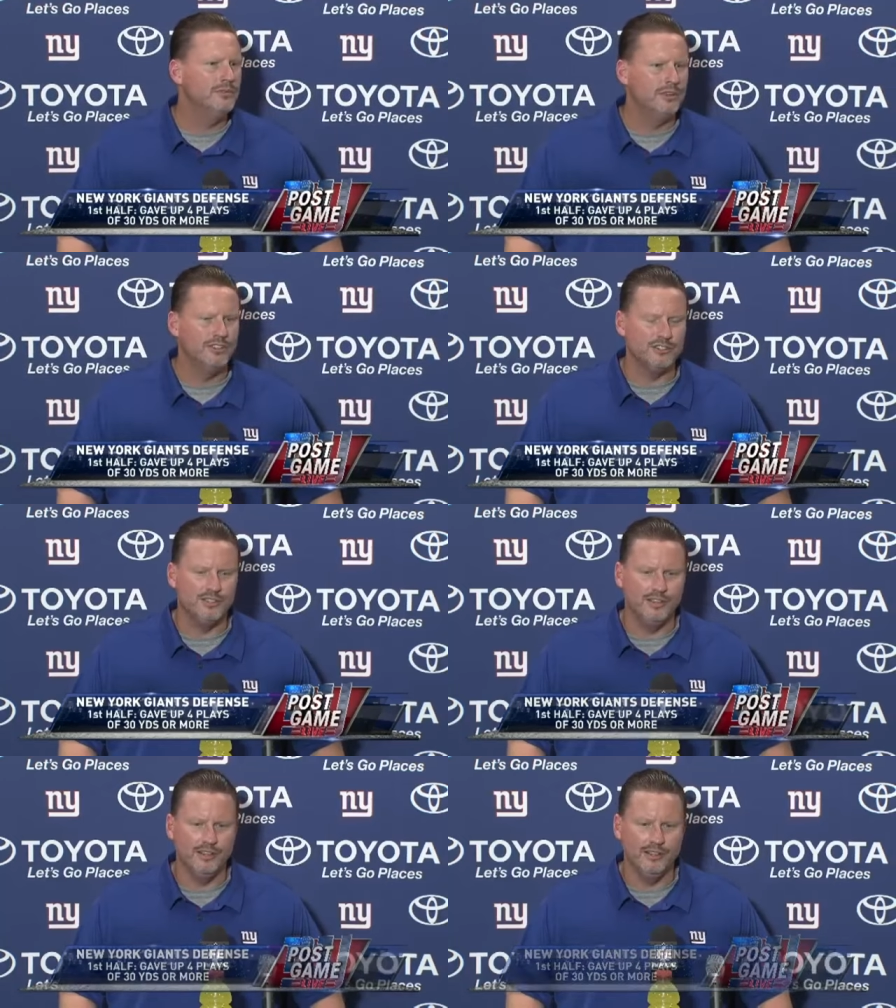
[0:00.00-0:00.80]
He
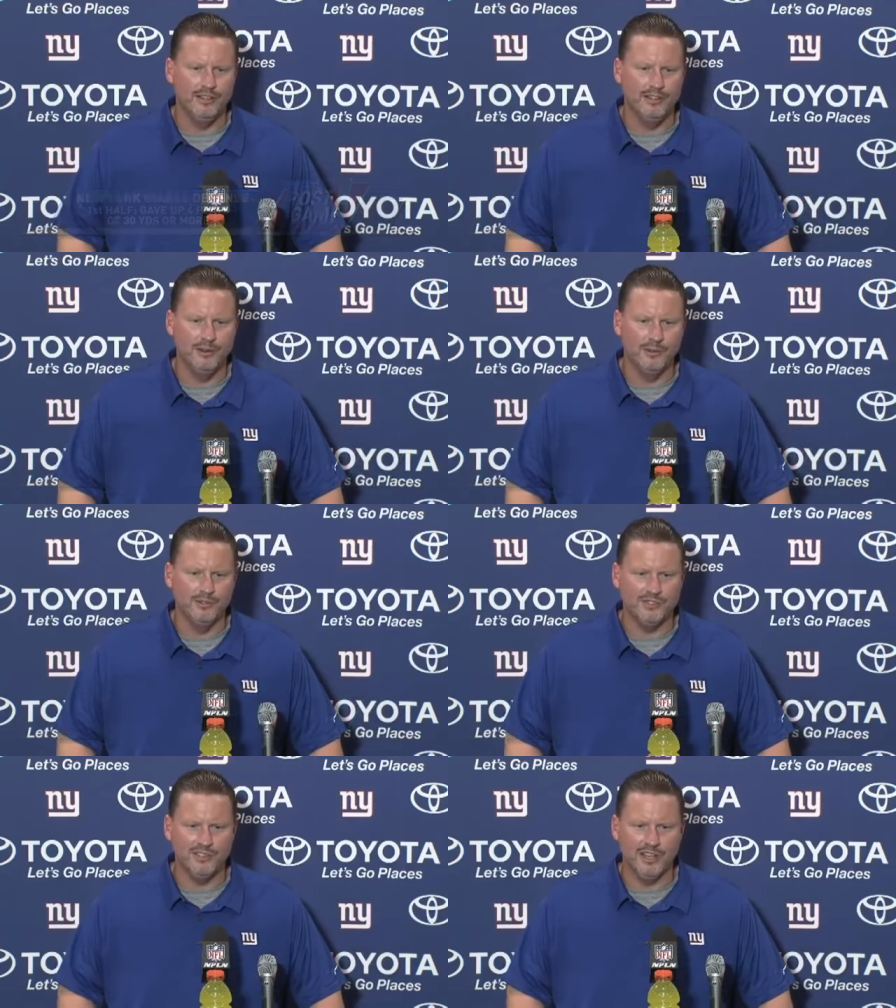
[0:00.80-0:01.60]

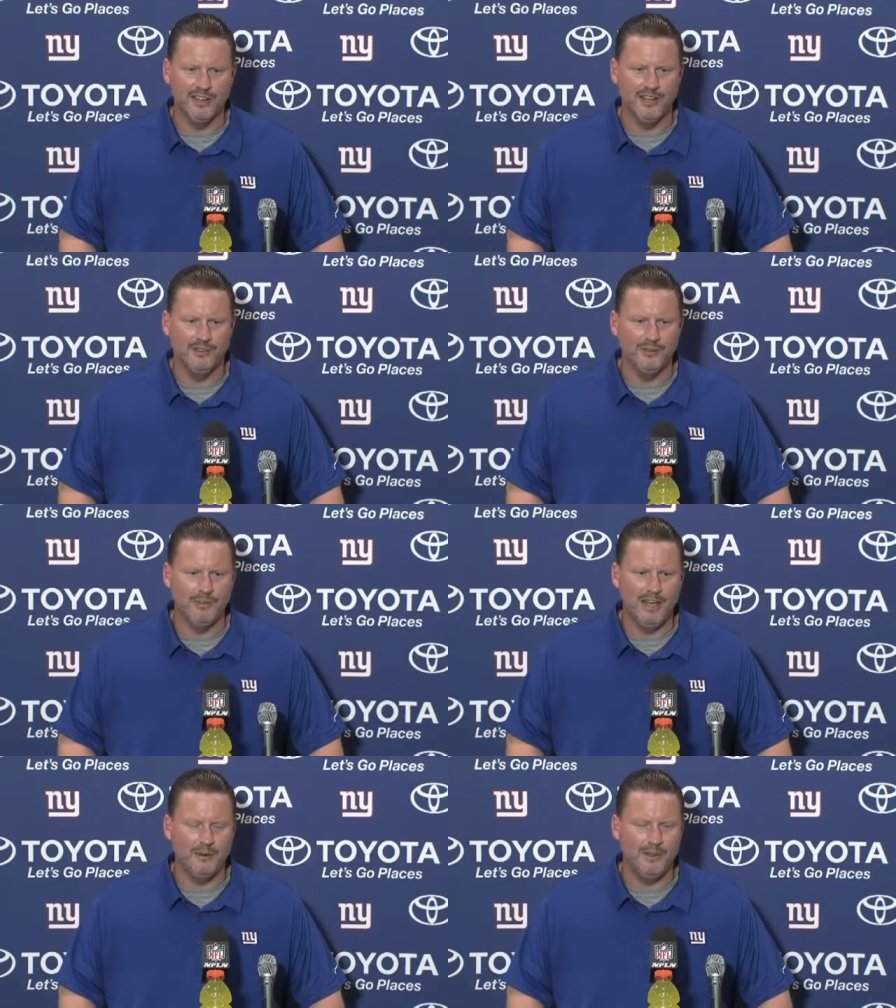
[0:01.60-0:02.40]
was the second healthy
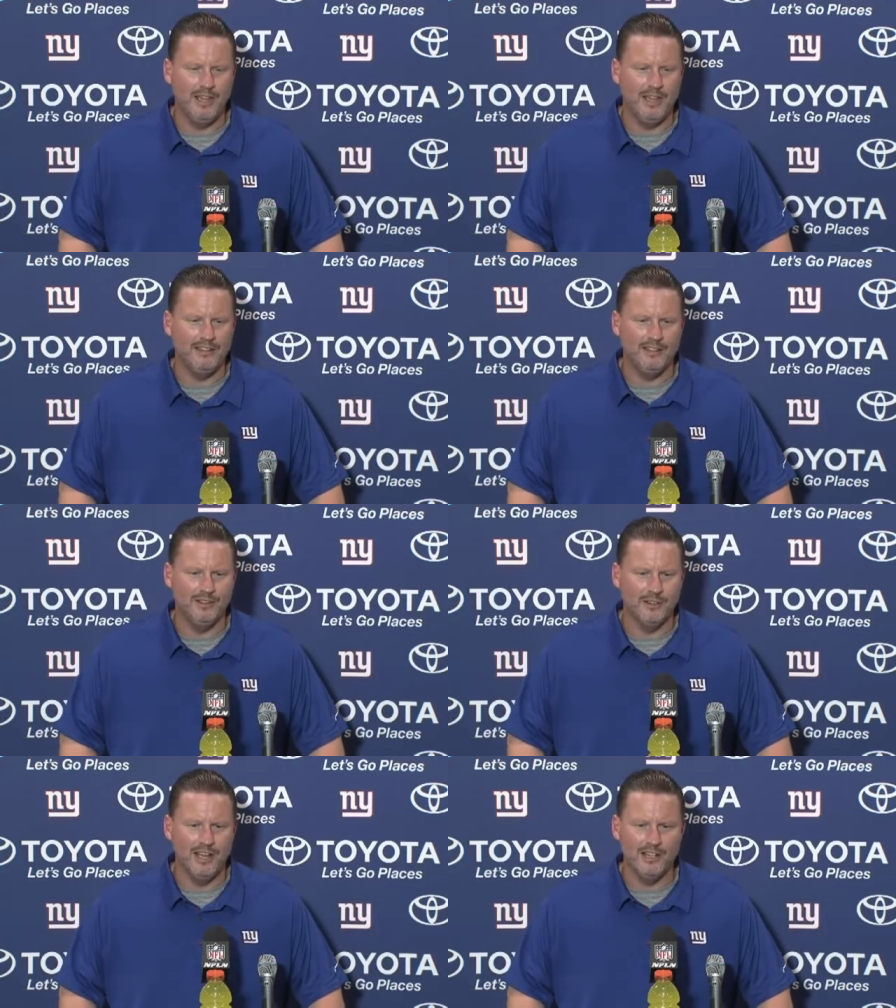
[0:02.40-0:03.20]
back we had. The
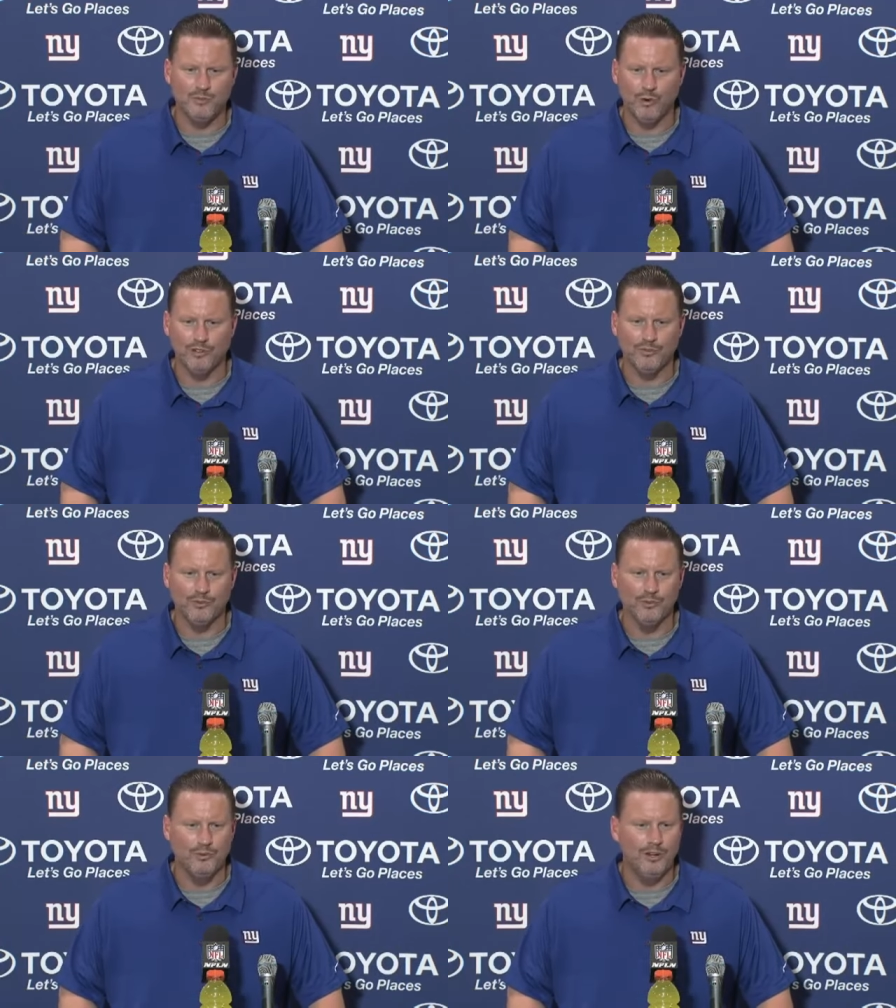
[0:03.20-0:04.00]
other guys worked
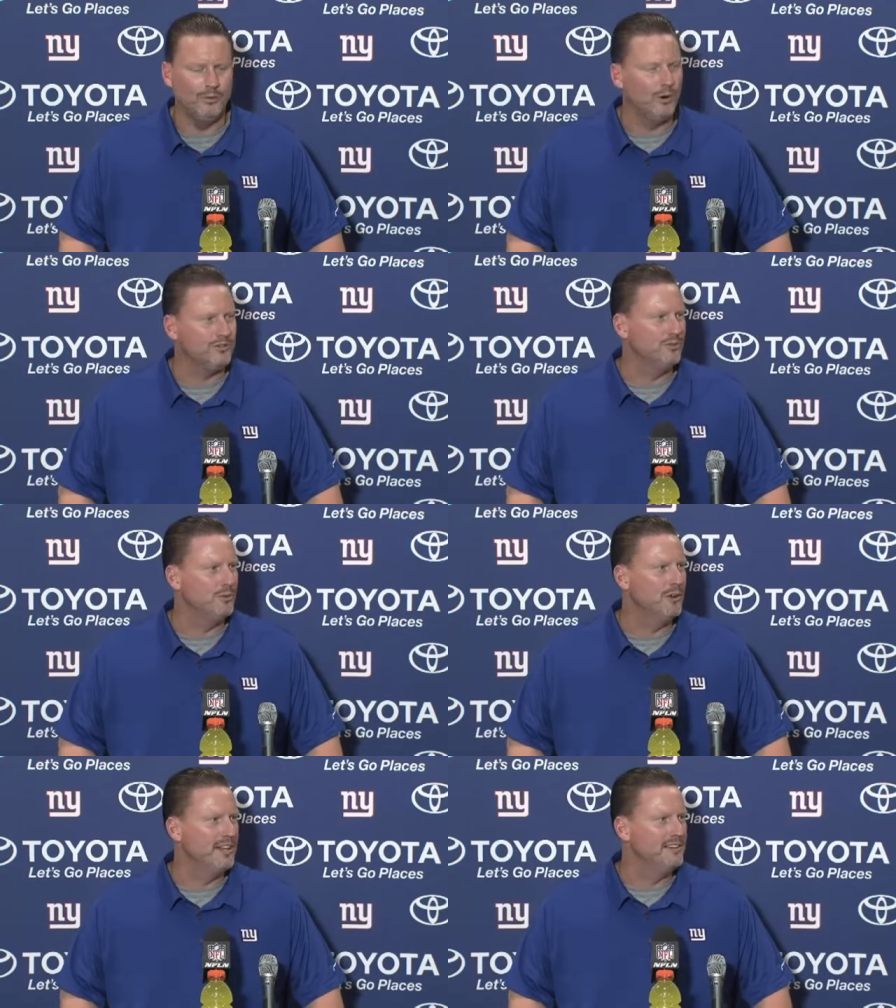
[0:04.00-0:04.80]
through the
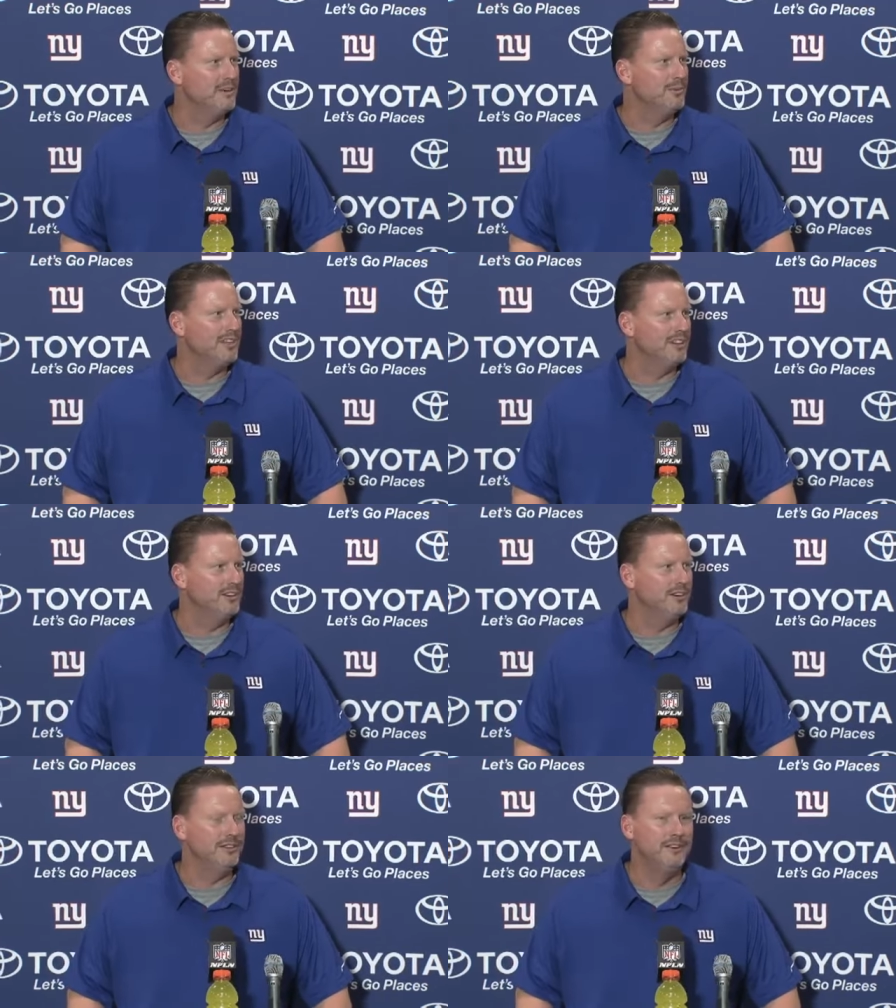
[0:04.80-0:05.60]
week and did what they
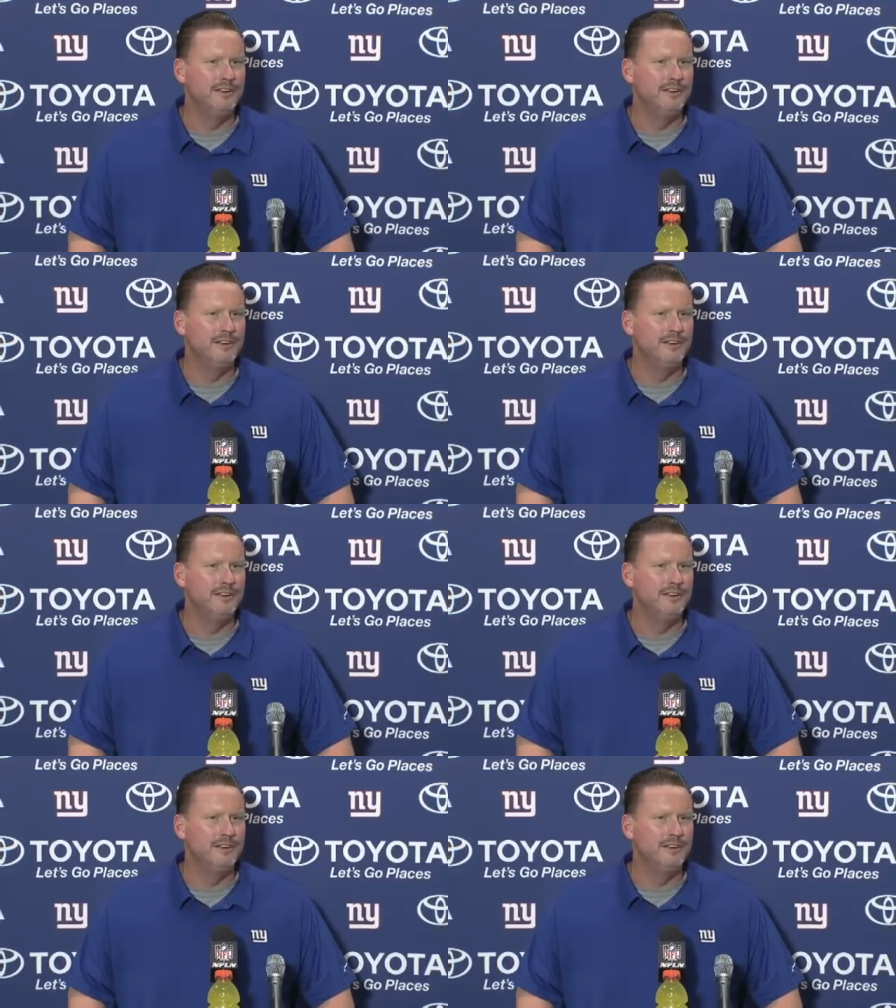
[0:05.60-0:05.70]
could.